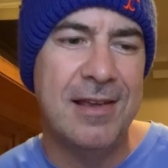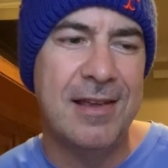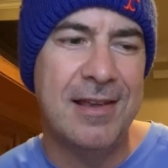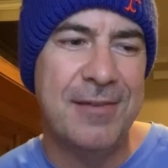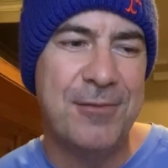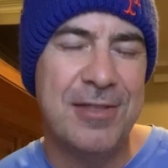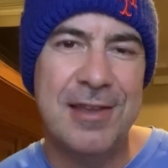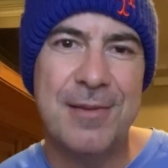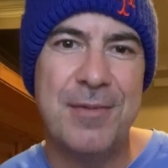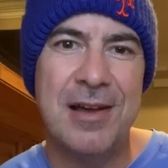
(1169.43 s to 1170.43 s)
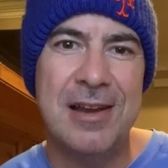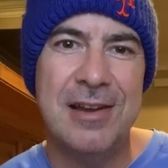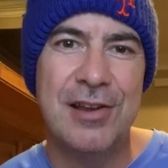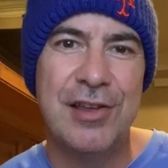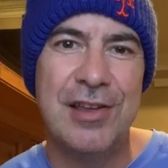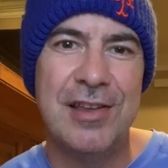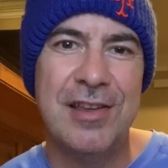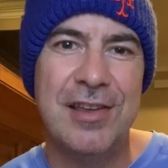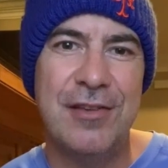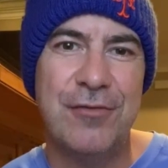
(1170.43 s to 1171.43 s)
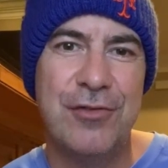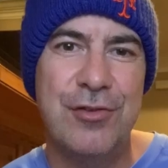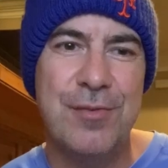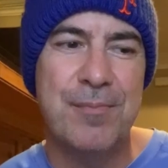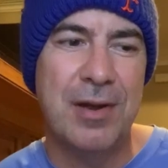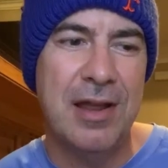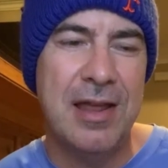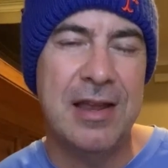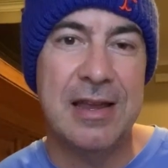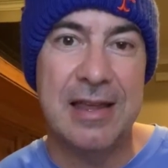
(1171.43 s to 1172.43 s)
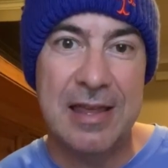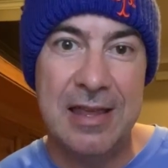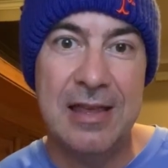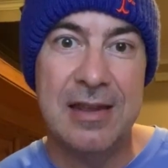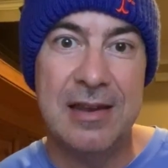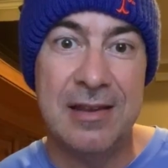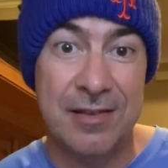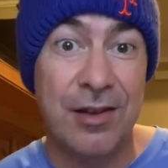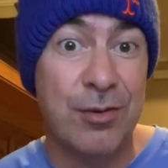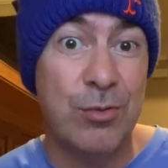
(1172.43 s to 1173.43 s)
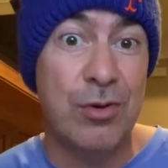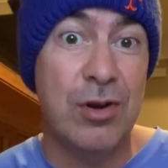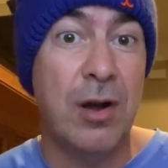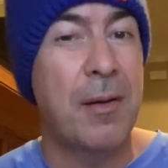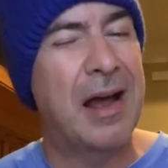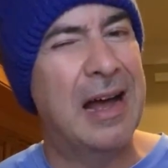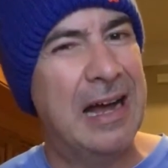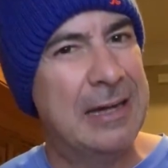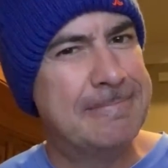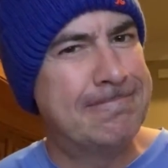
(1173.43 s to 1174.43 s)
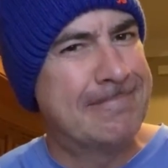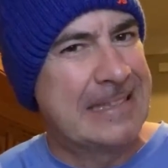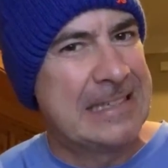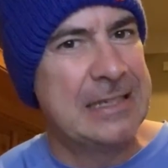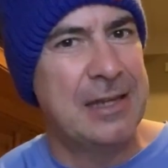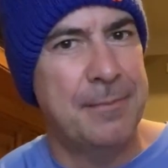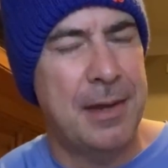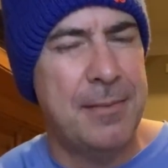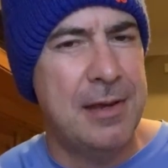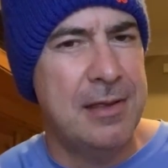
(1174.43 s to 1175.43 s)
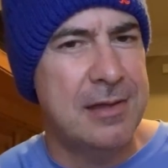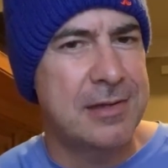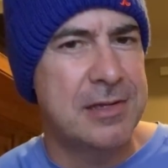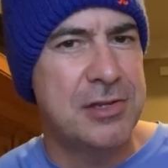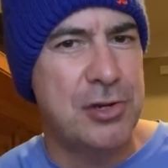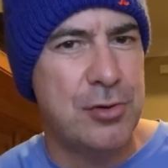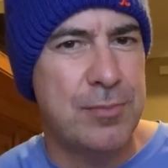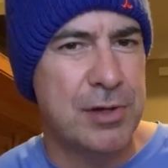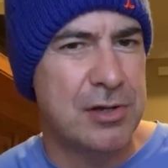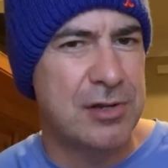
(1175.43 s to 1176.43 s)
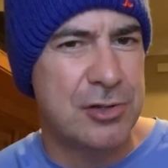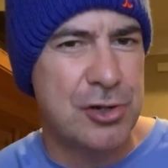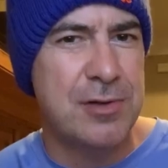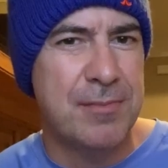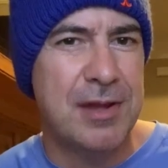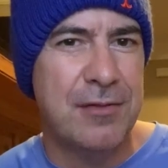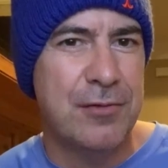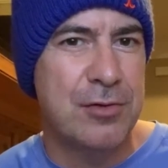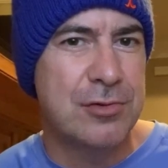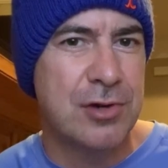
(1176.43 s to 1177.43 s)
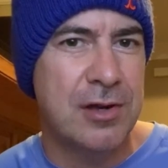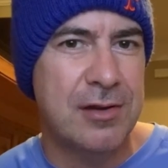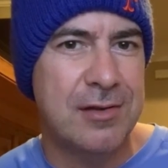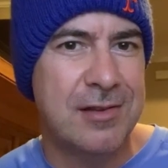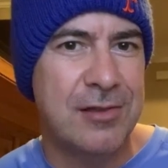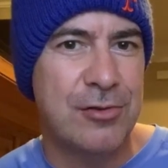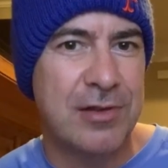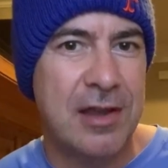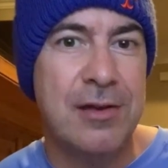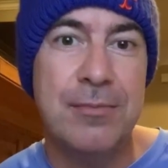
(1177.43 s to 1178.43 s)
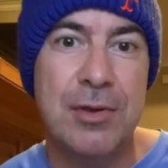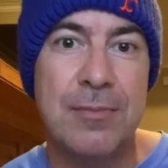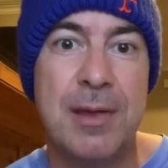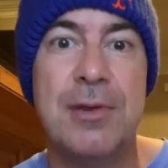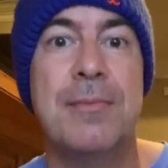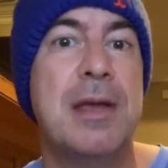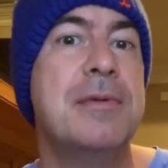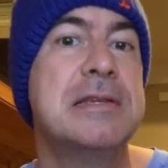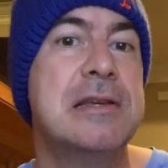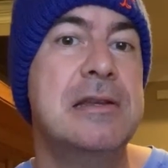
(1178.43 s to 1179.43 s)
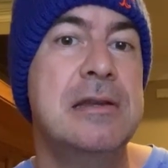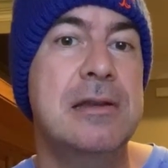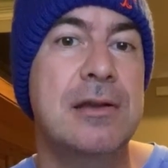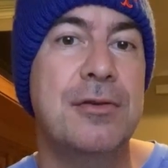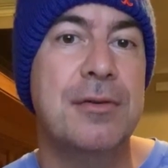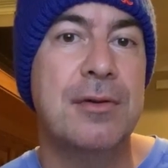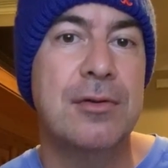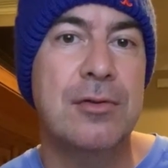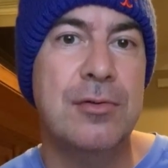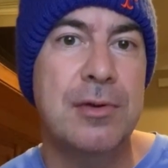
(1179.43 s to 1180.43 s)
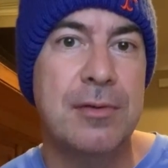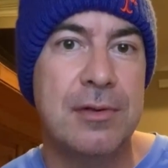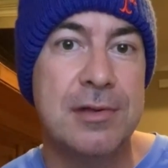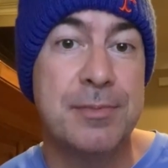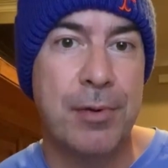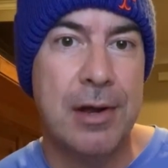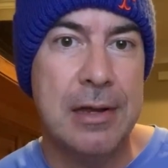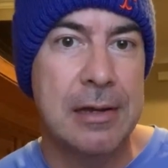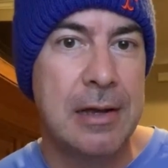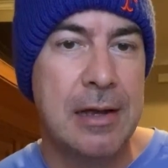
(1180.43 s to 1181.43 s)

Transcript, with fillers: If you think about it, if you're playing a kid in tug of war, maybe this is you, but it shouldn't be if you're trying to entertain them. You know, maybe you babysitting uh, during this break.